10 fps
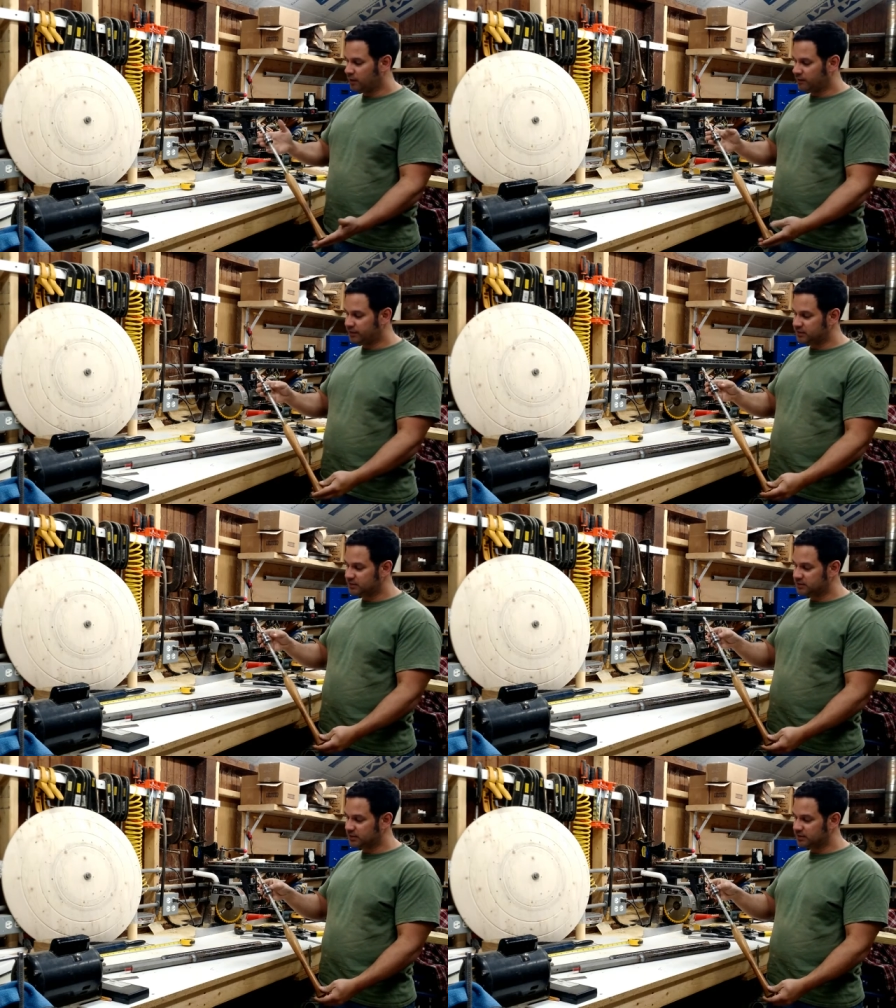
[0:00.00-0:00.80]
This
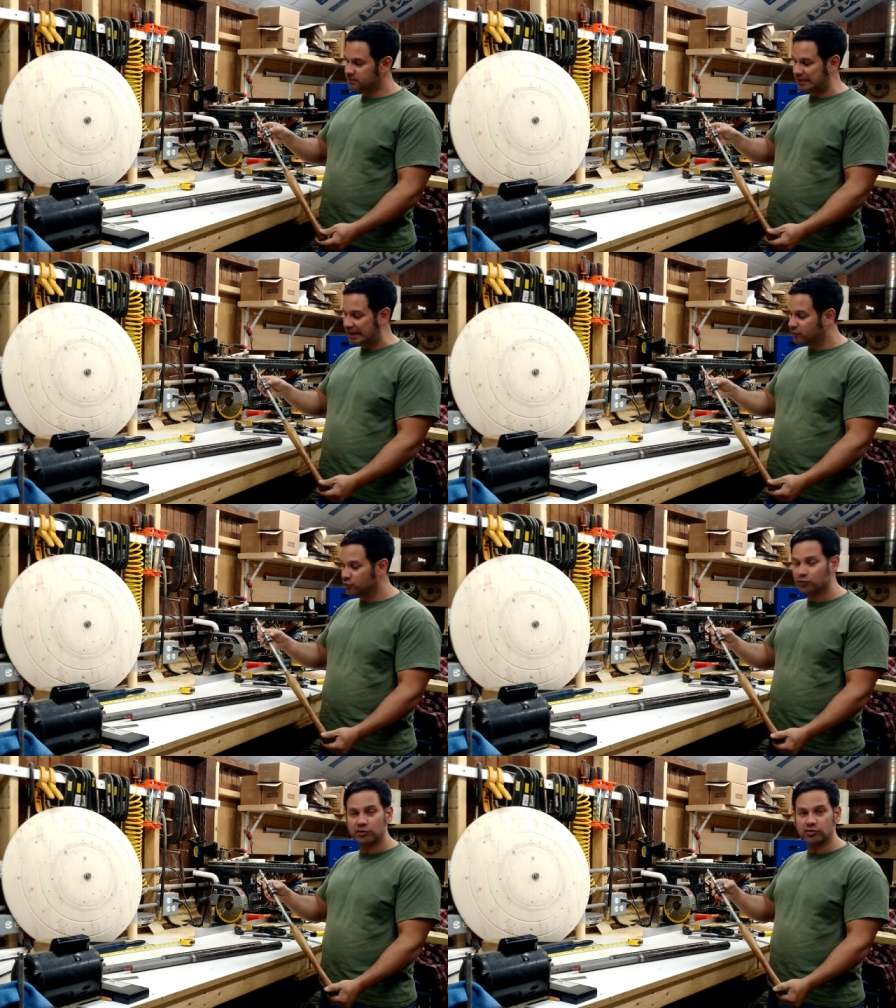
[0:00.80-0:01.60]
is a
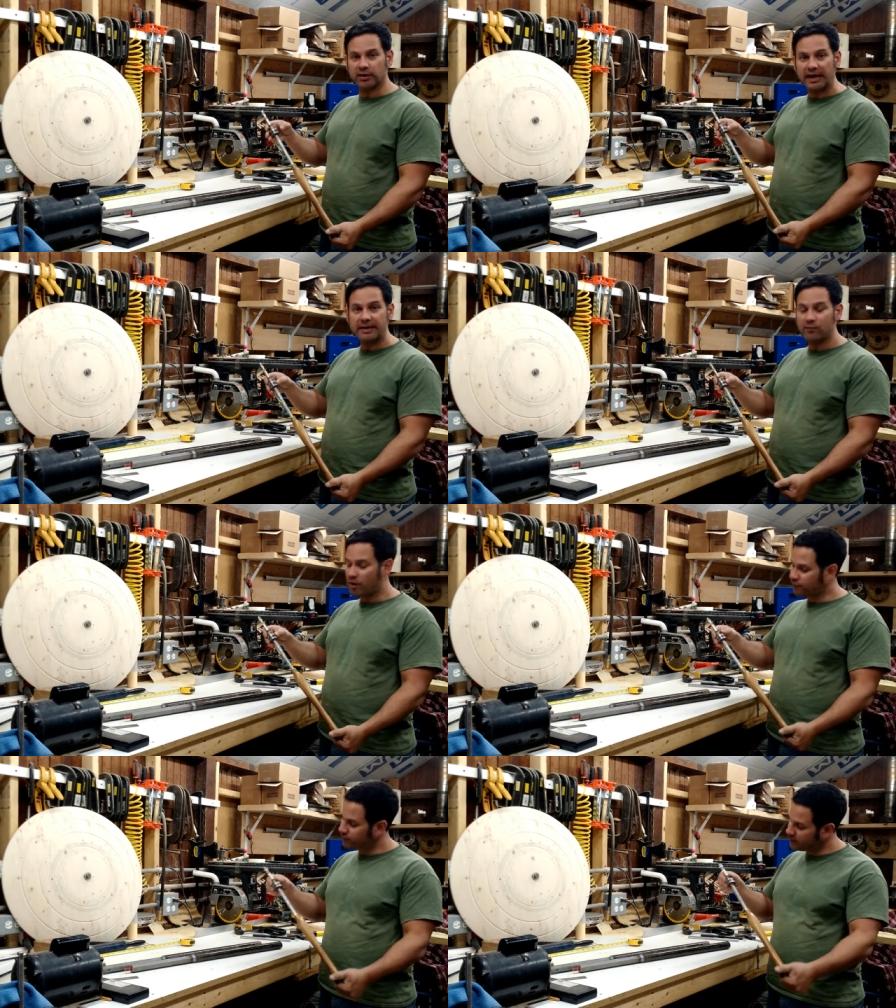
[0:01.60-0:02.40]
standard drill chuck. Came
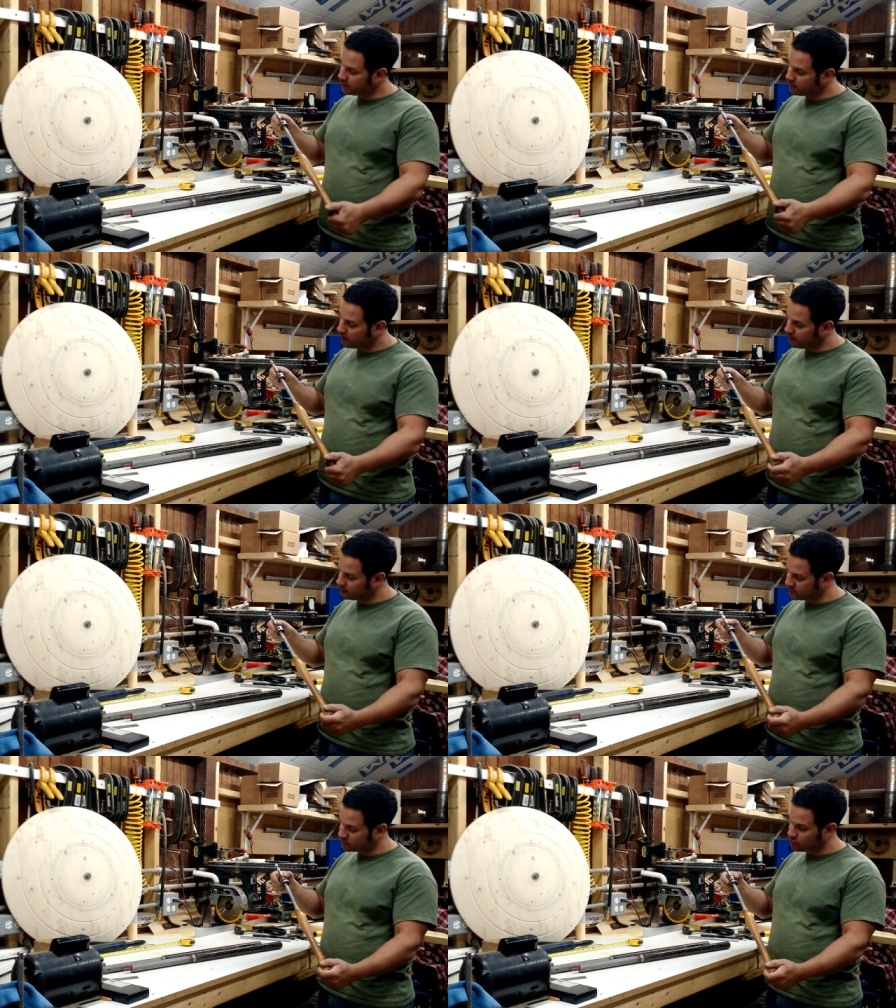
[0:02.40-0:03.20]
off of a,
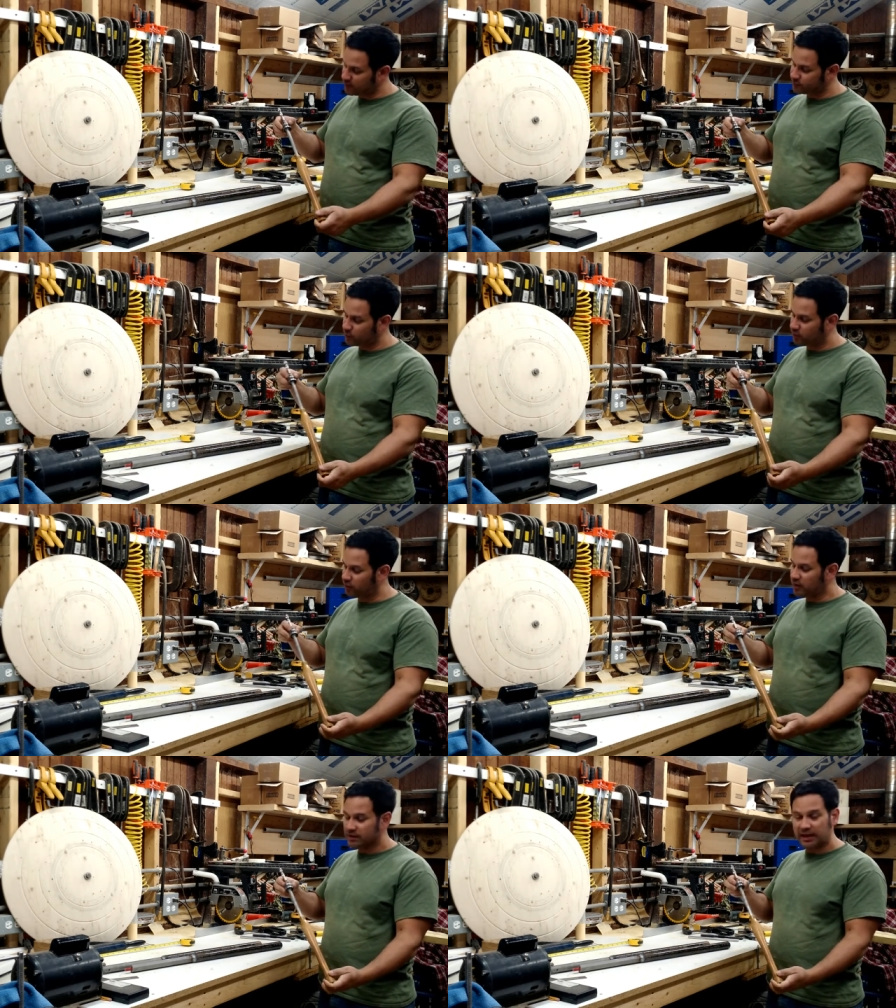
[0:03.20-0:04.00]
it says Craftsman around
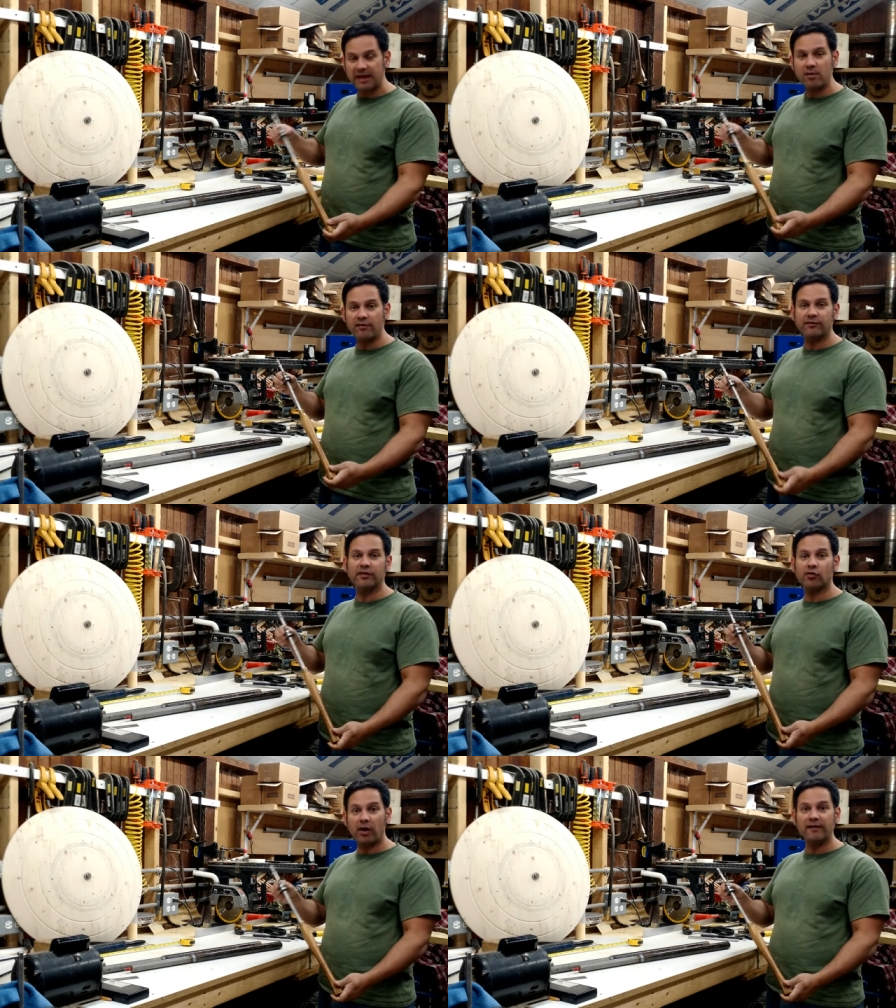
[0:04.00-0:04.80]
there. Came off of a
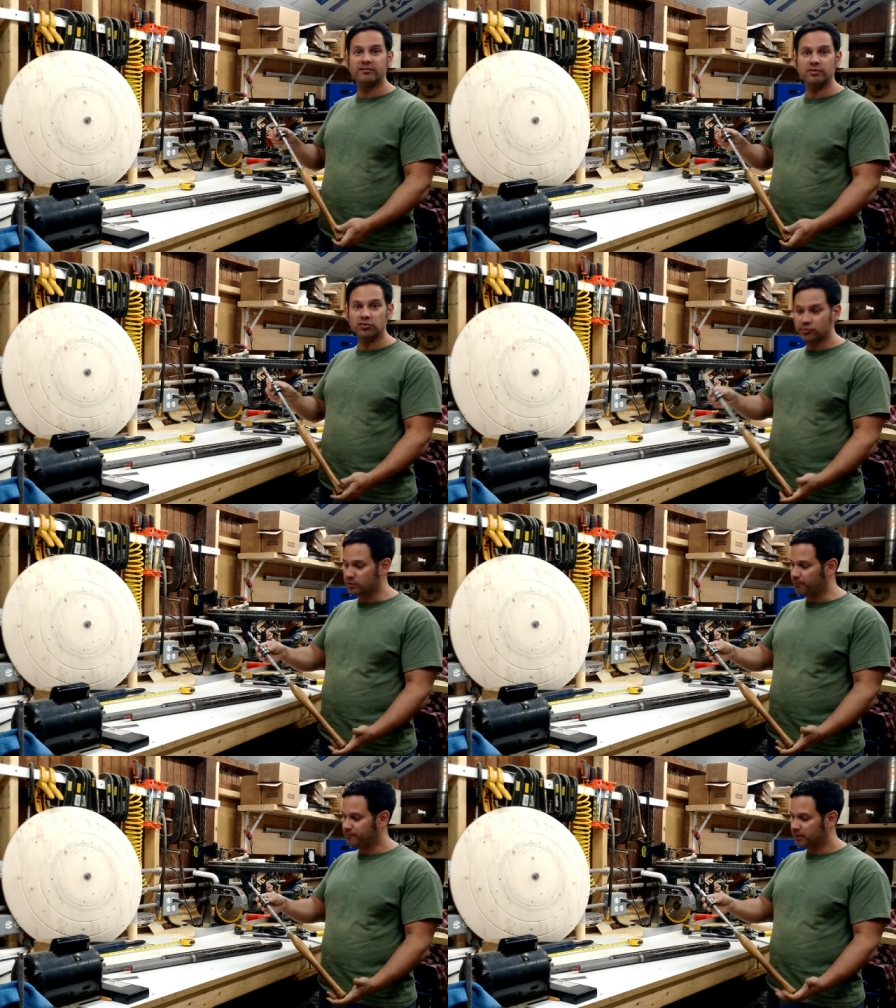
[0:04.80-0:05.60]
Craftsman
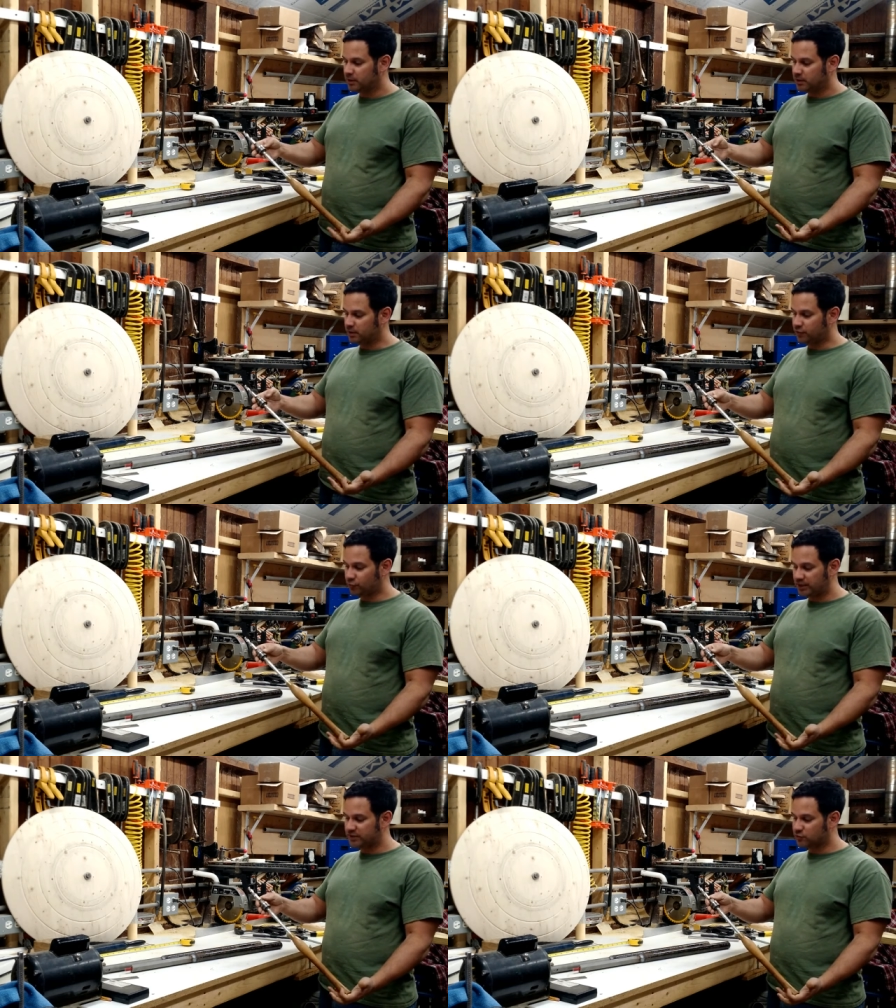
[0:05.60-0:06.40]
drill,
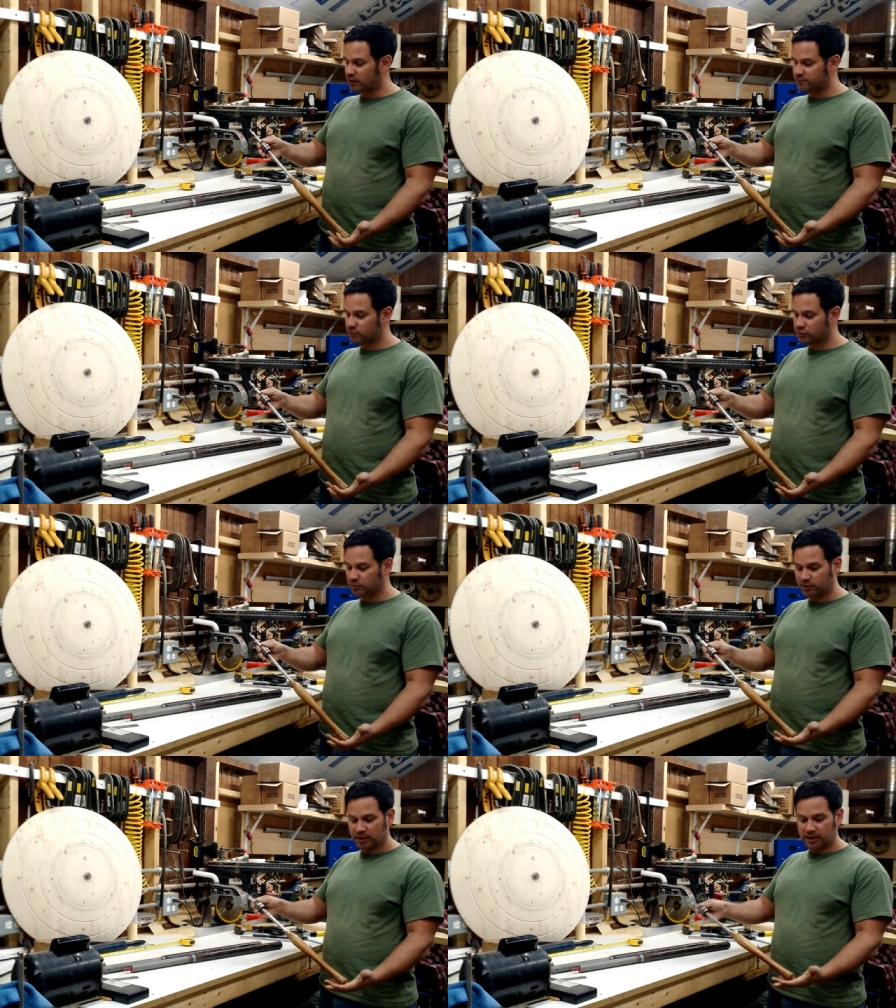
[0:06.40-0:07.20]
3/8 Craftsman
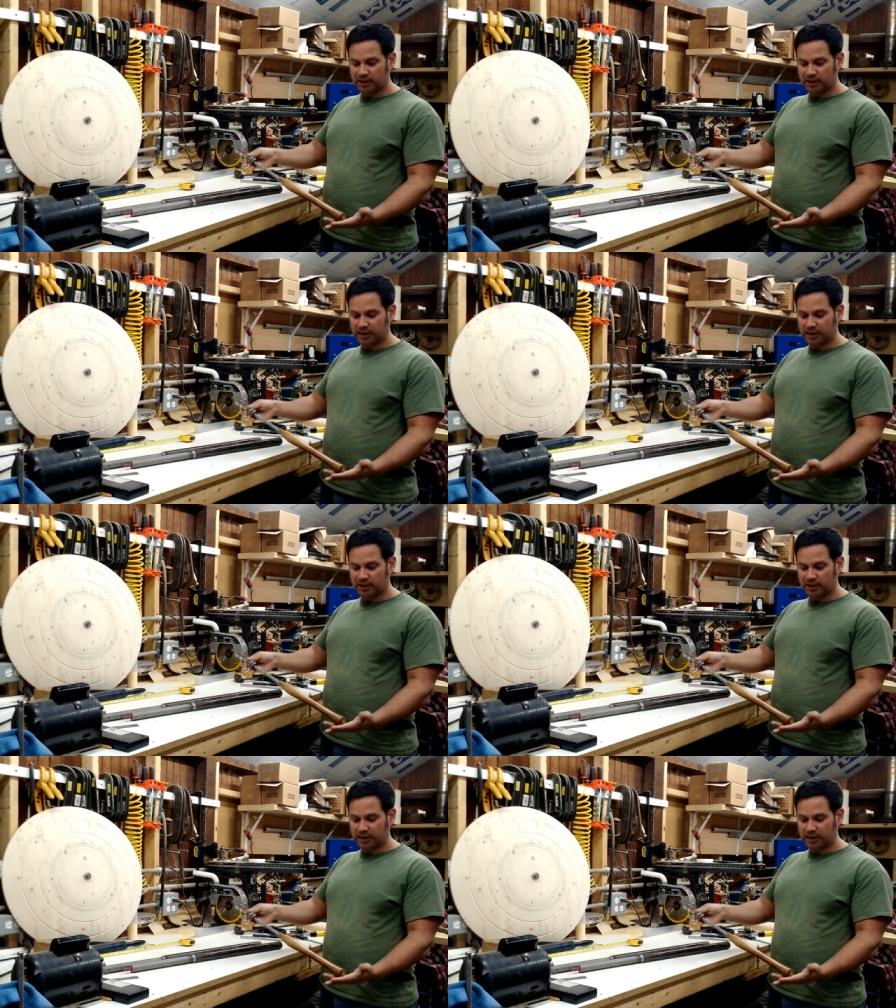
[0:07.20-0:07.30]
drill.